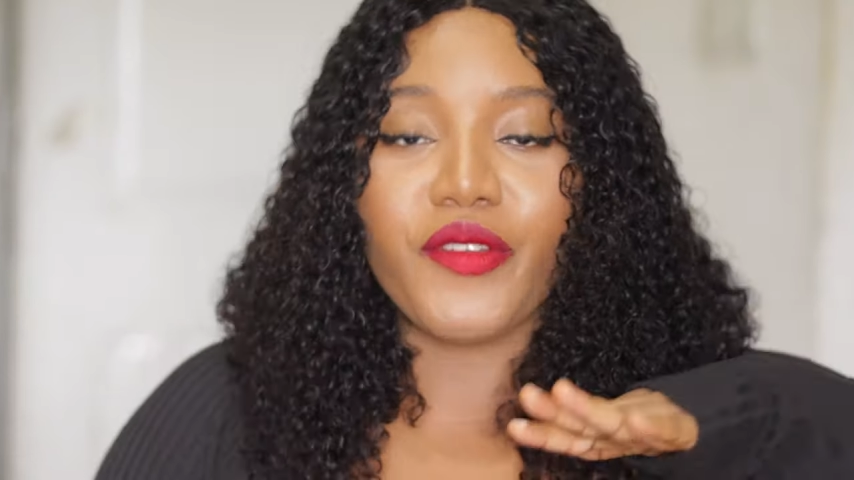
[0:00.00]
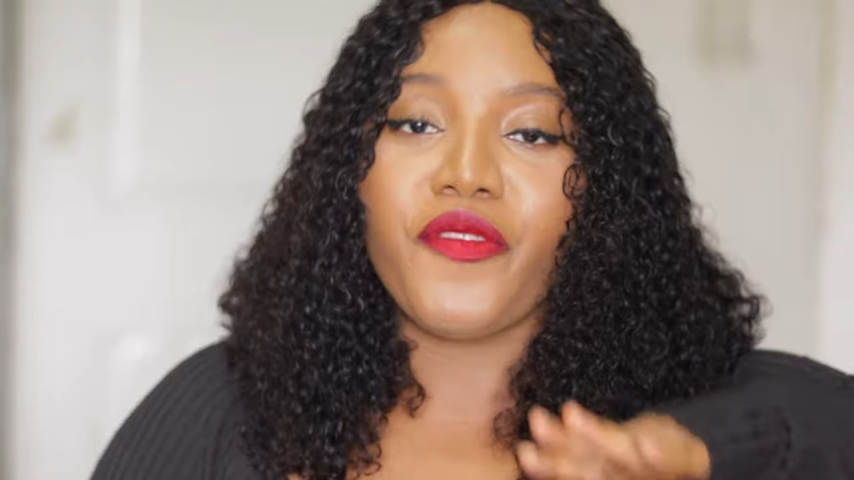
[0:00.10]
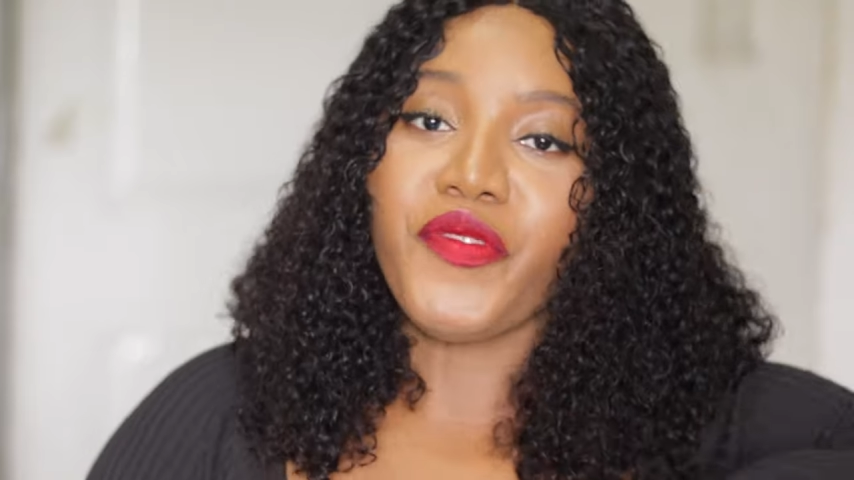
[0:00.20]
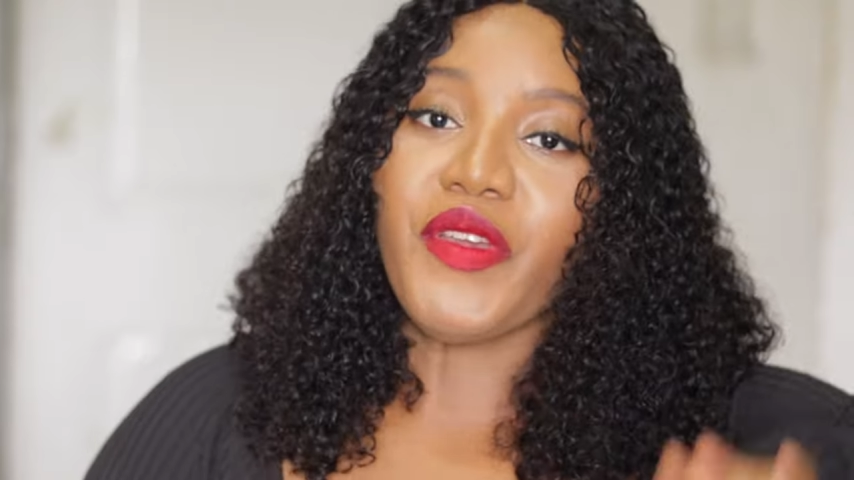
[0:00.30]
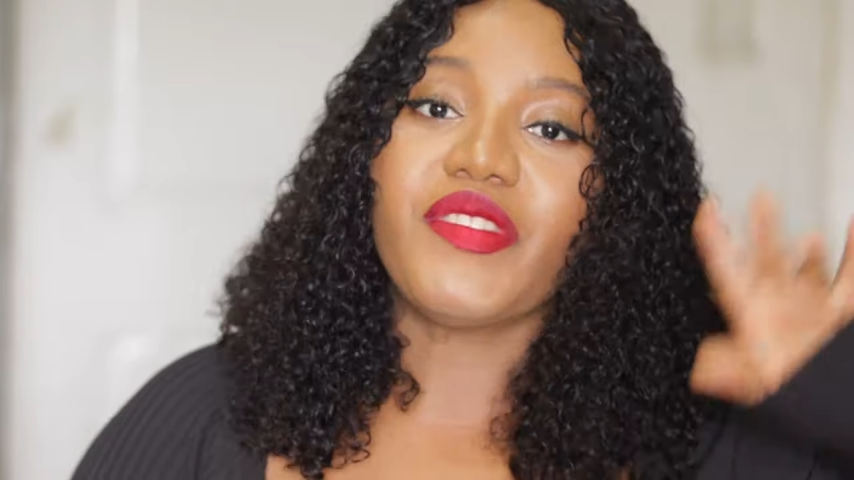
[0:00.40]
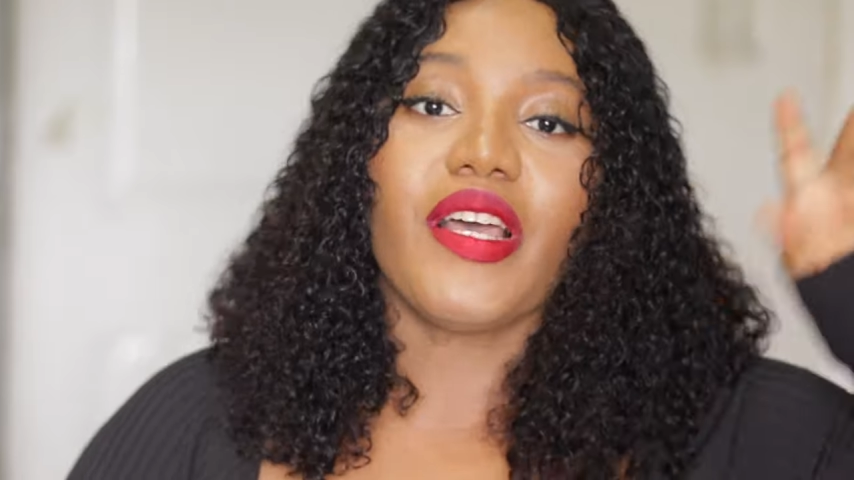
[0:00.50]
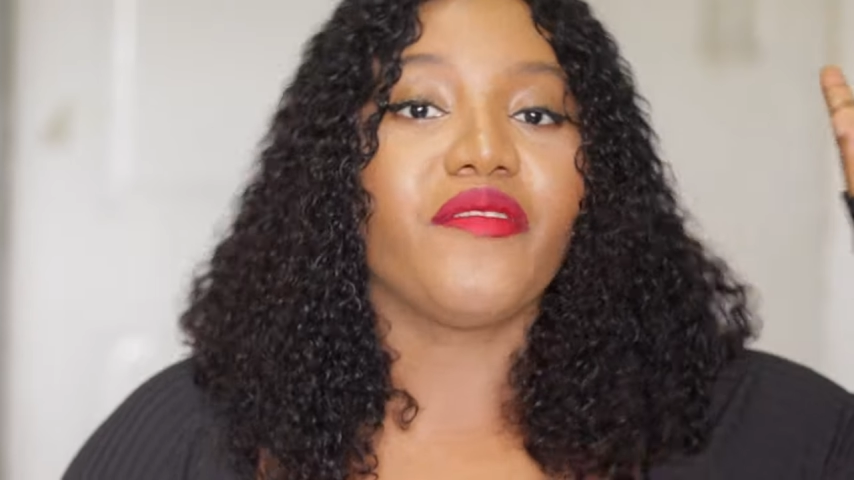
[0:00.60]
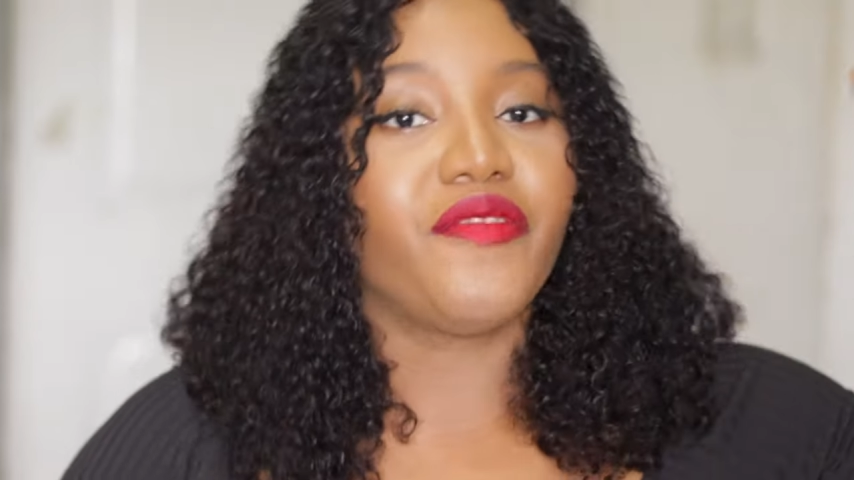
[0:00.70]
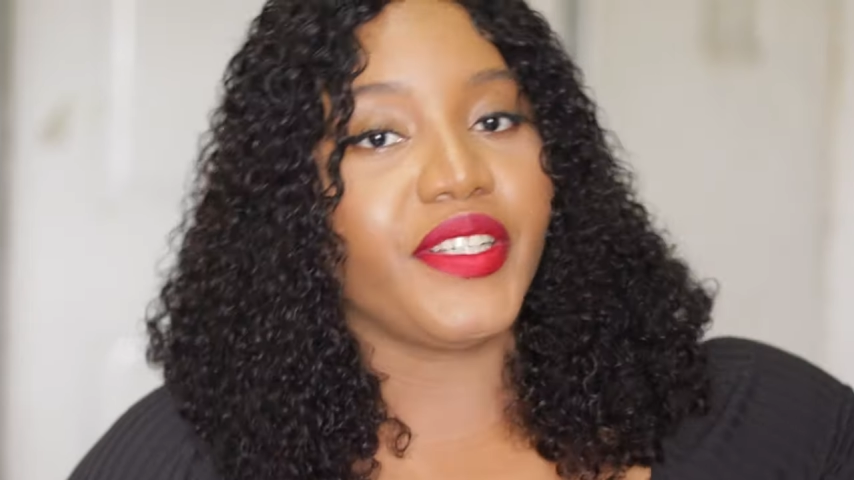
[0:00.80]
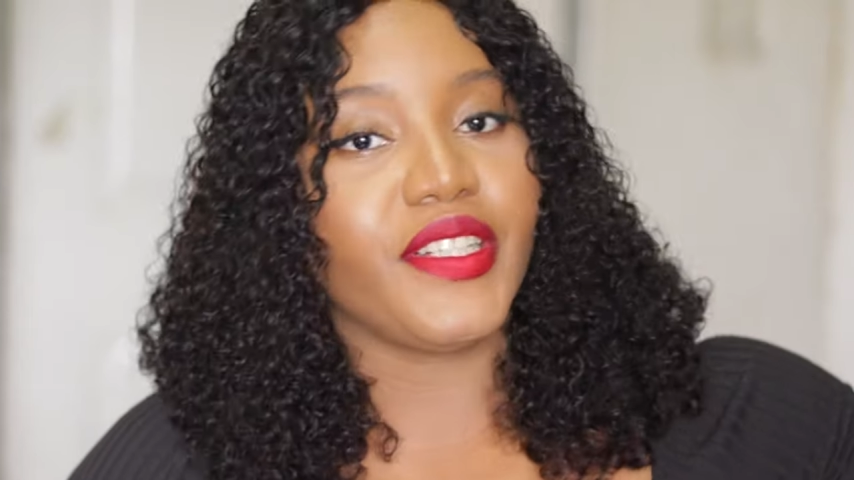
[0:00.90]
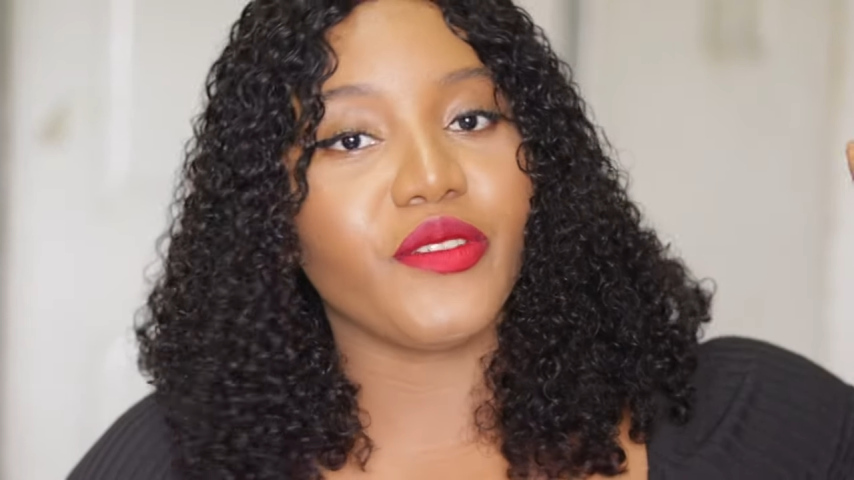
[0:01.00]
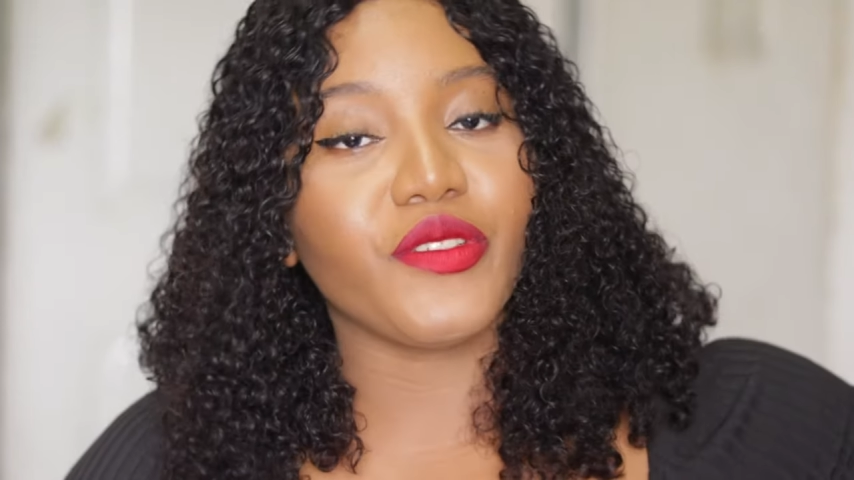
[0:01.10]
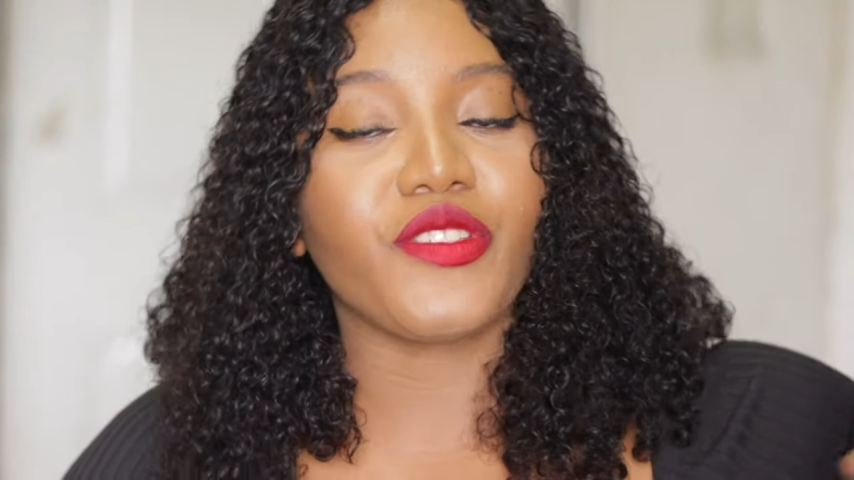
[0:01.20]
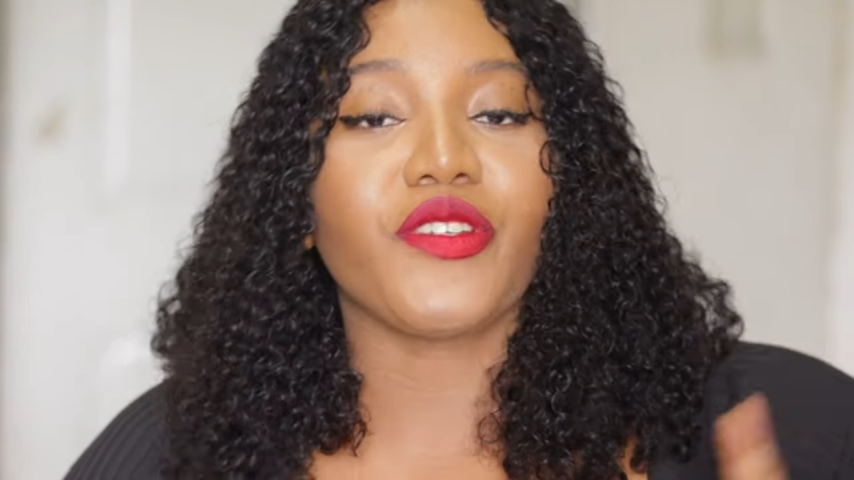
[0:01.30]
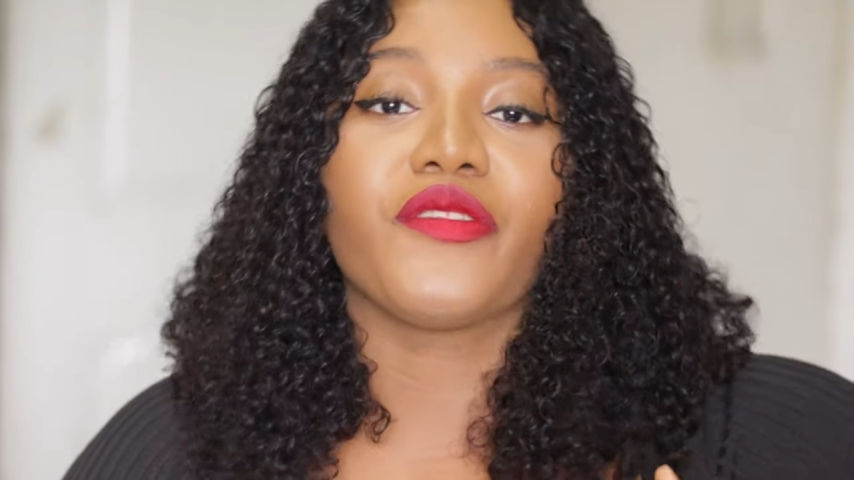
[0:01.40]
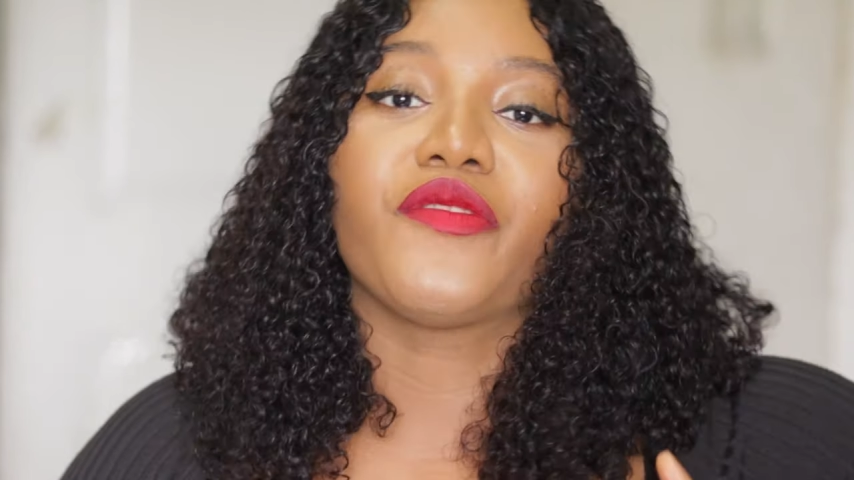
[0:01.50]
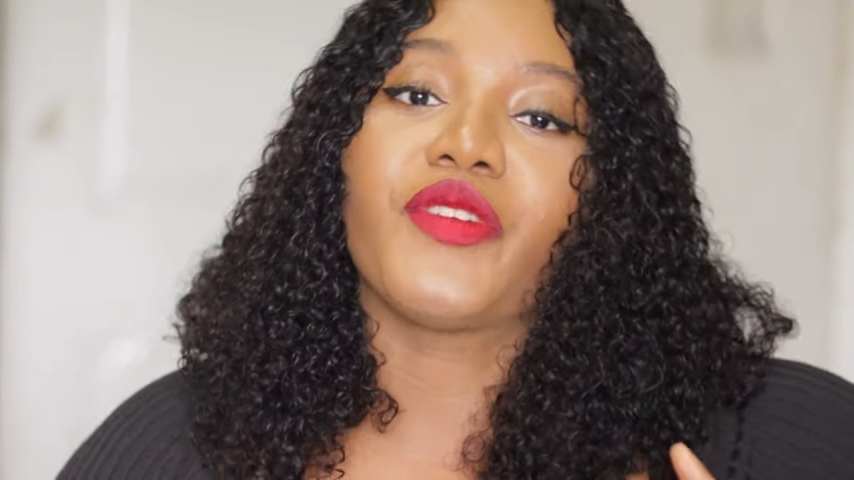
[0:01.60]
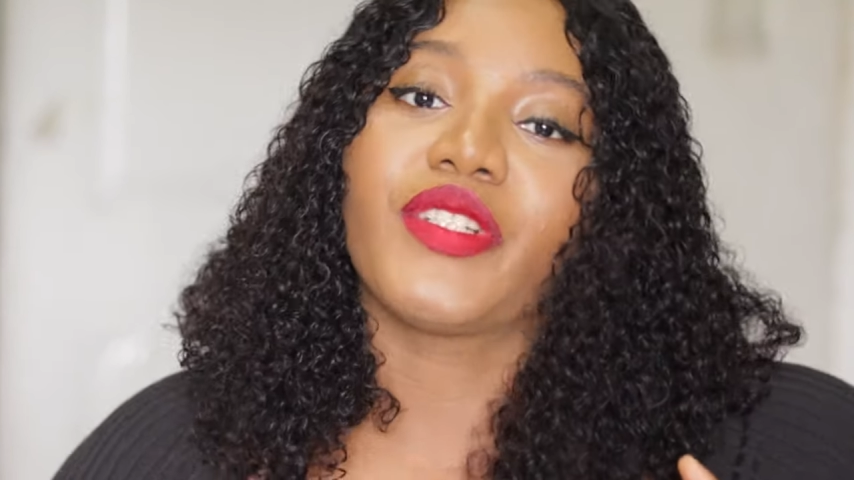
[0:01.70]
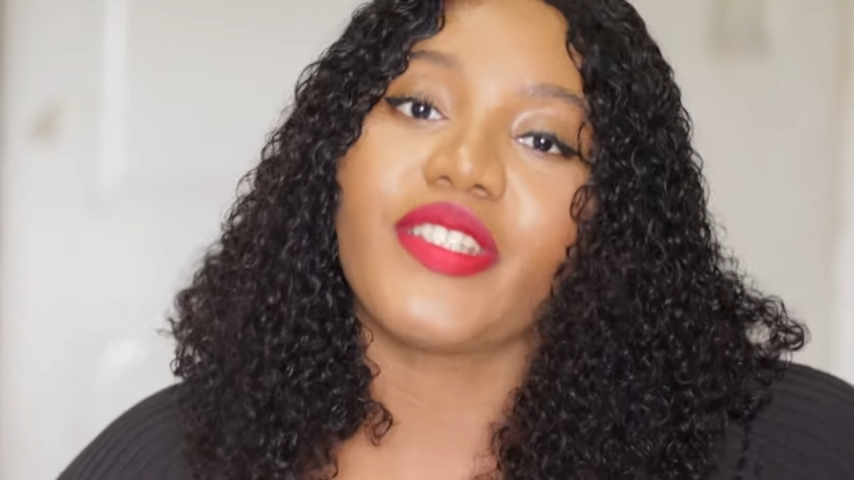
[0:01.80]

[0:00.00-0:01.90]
the fifth and final lotion for